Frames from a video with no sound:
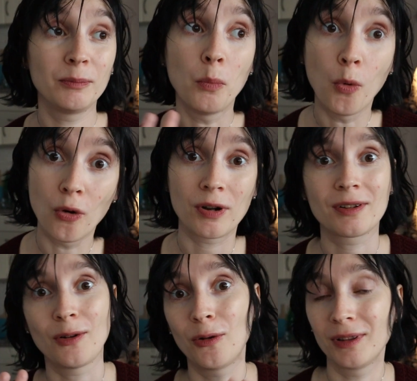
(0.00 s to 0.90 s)

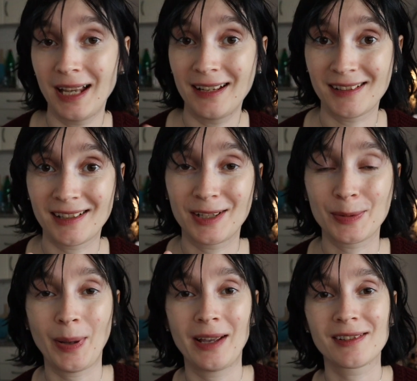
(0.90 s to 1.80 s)
more or less
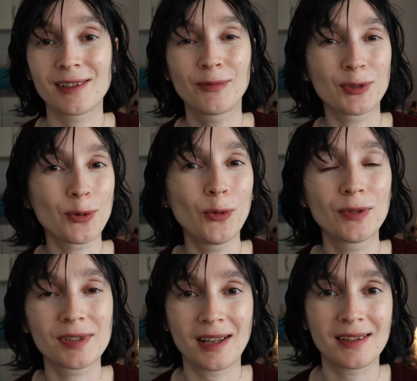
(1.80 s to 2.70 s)
expensive
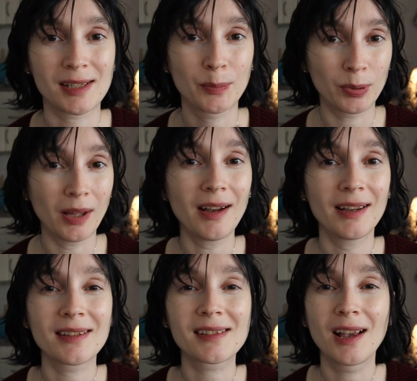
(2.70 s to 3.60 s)
tools and
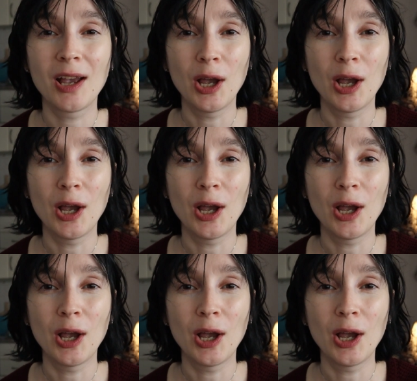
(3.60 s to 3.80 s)
supplies